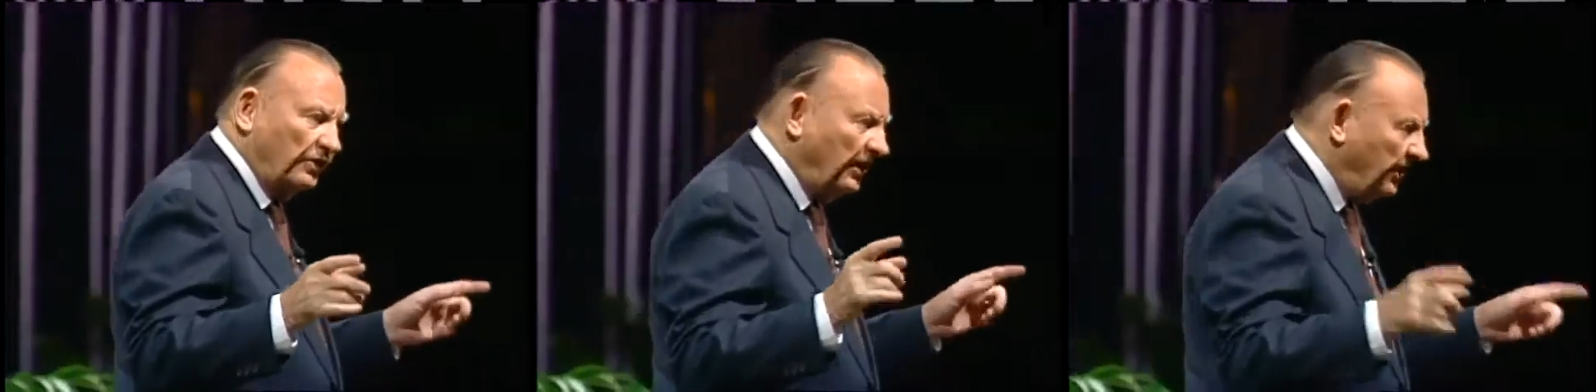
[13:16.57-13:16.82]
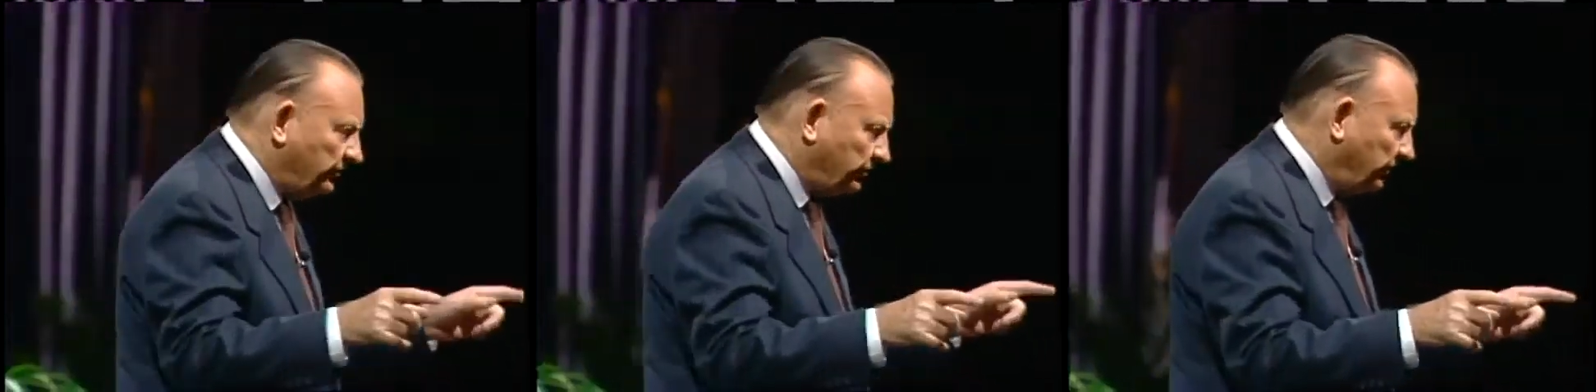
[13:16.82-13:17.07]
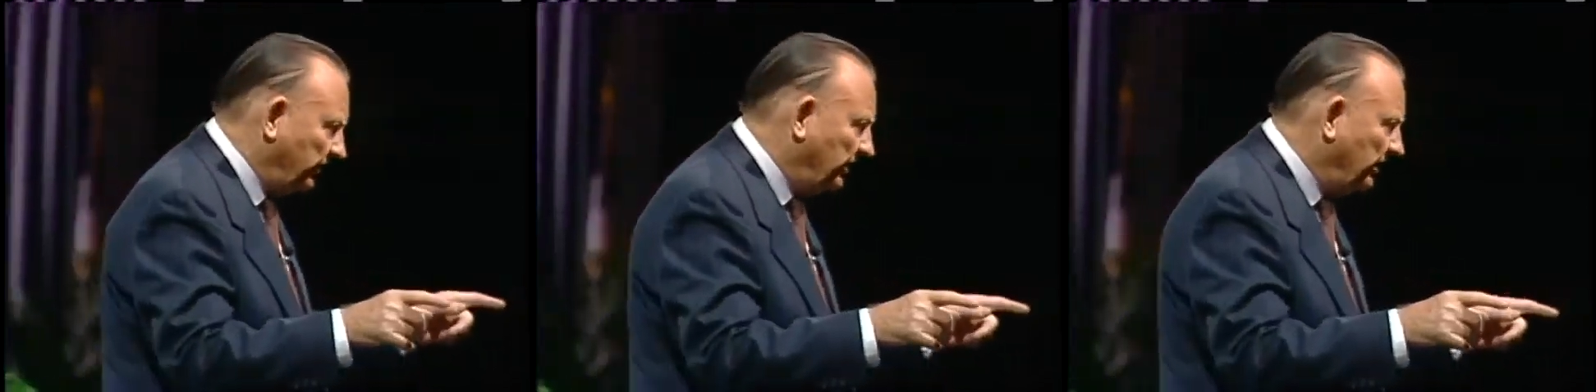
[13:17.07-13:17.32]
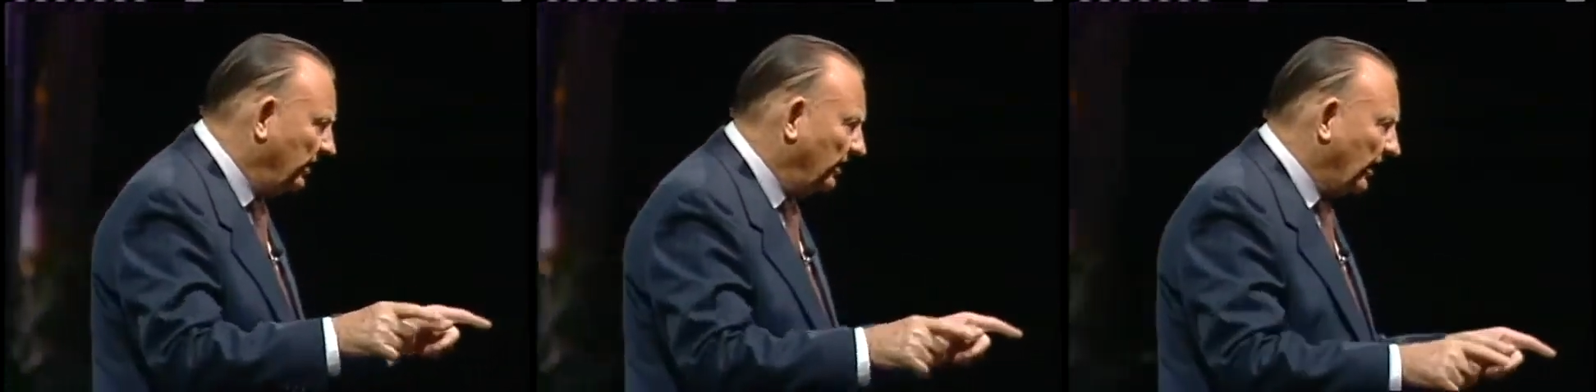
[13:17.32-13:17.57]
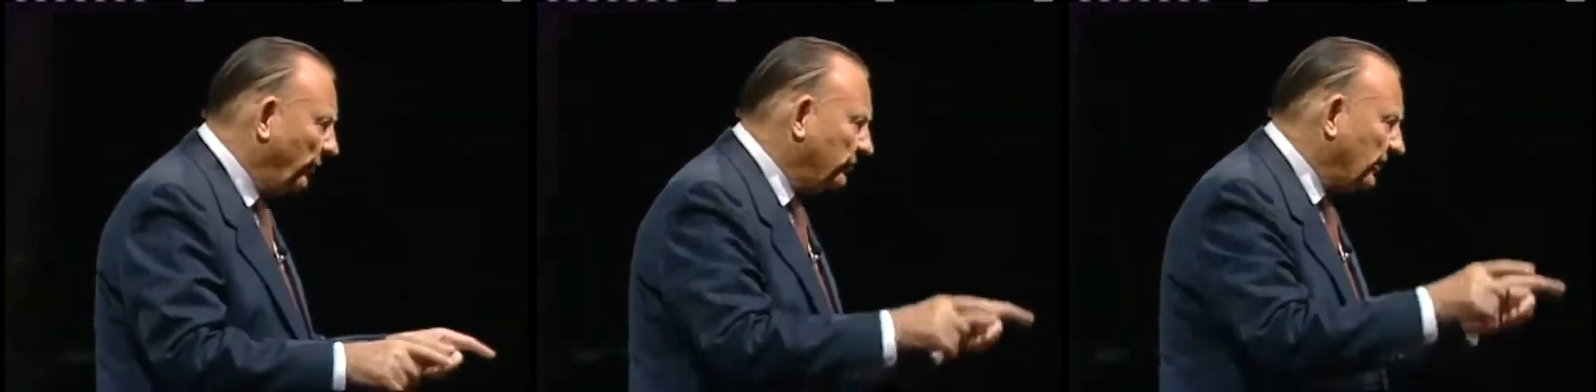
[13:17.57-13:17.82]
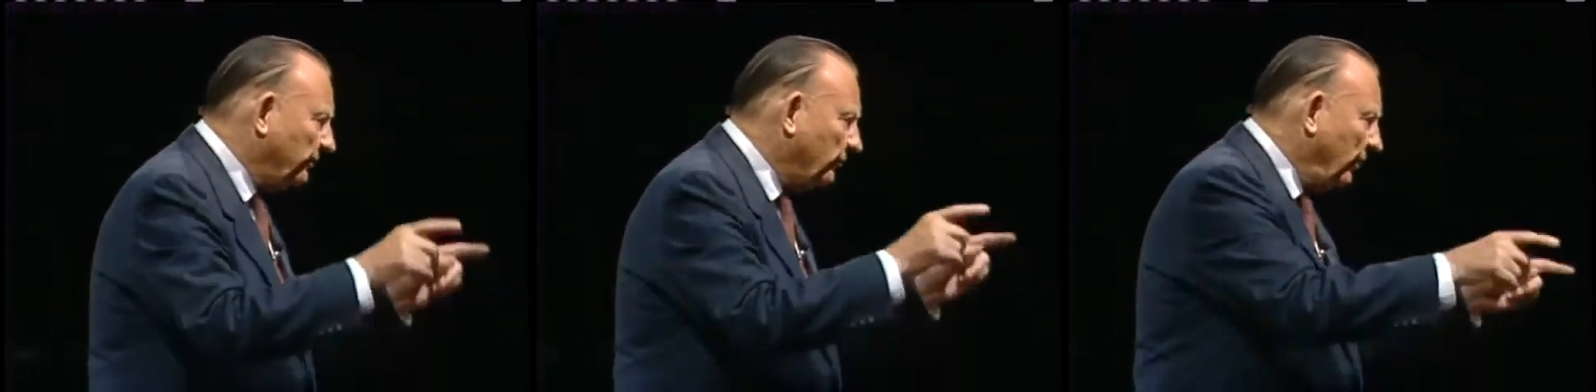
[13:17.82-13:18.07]
history that was
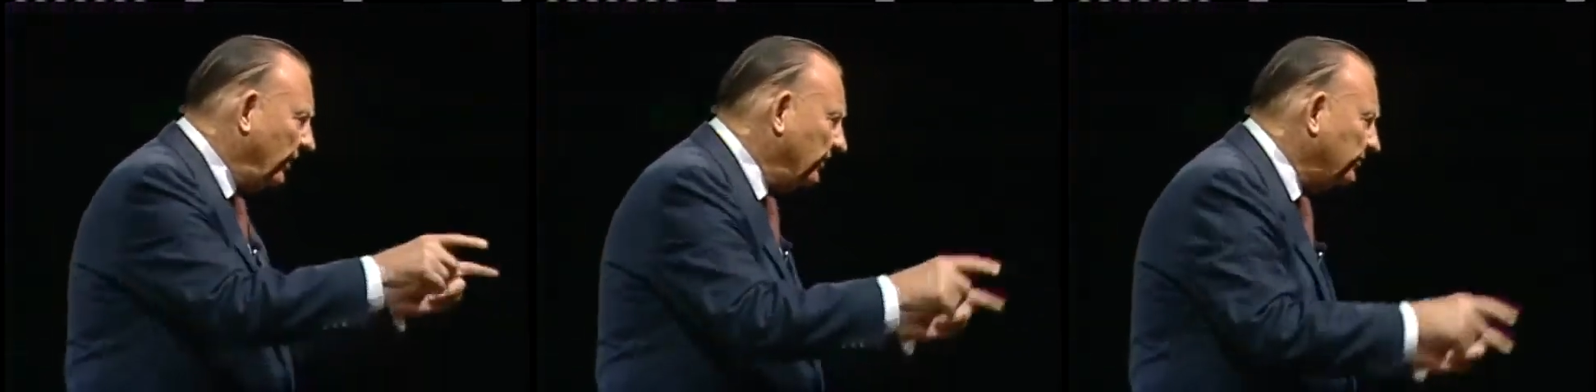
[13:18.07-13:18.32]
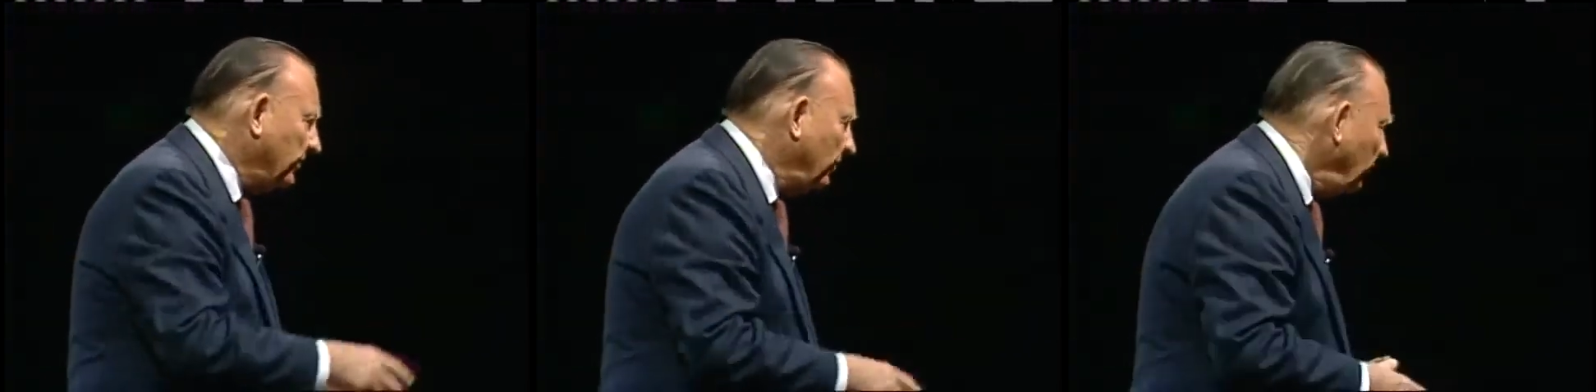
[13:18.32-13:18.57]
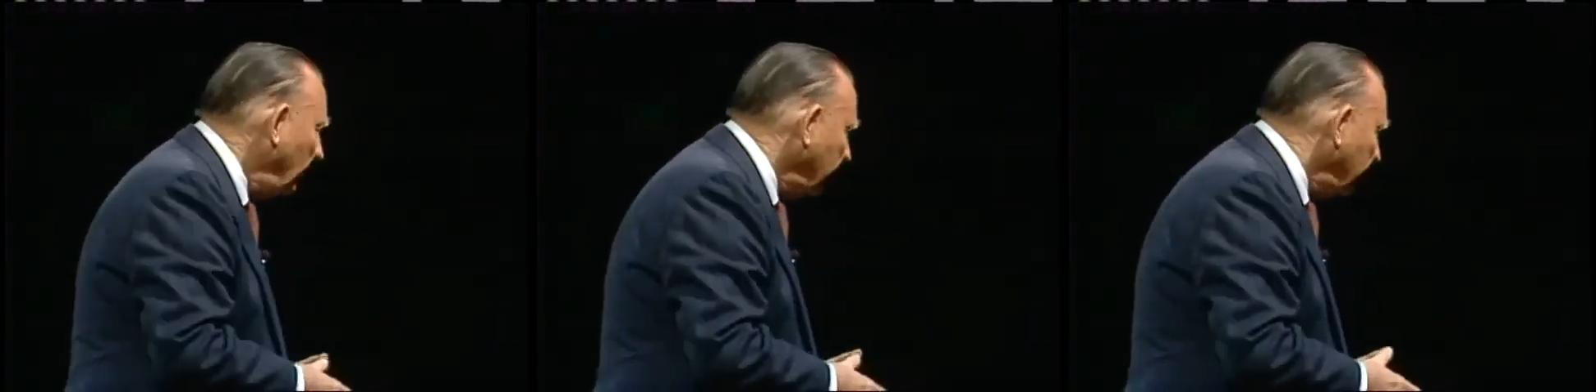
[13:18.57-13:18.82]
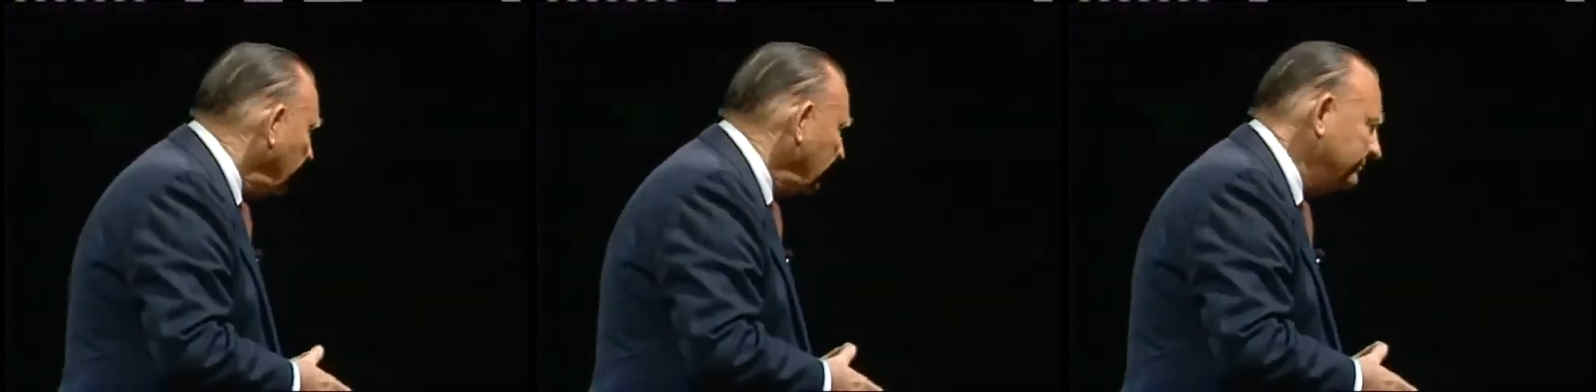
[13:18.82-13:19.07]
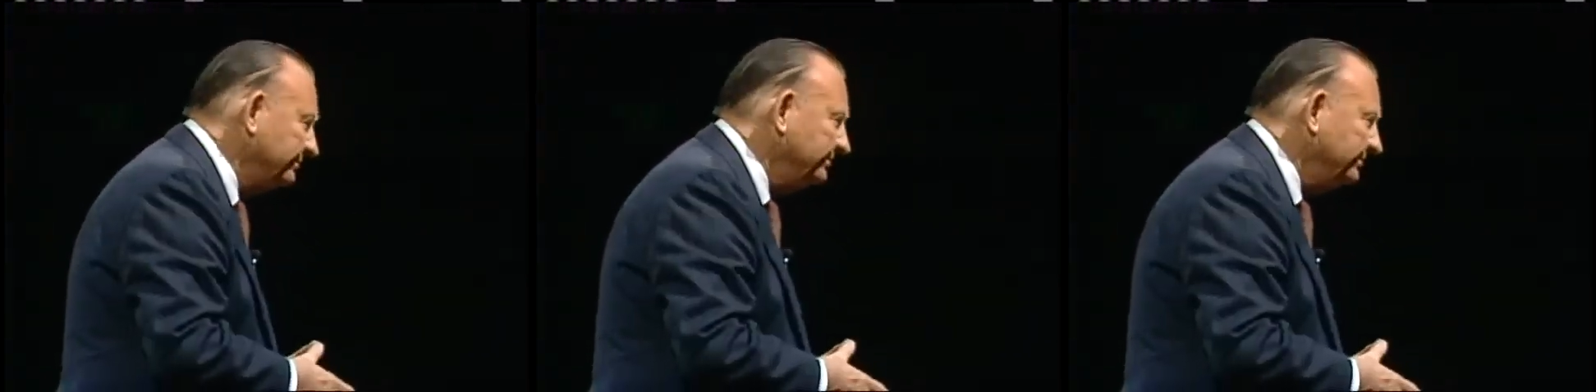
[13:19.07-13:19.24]
ever ready to do anything.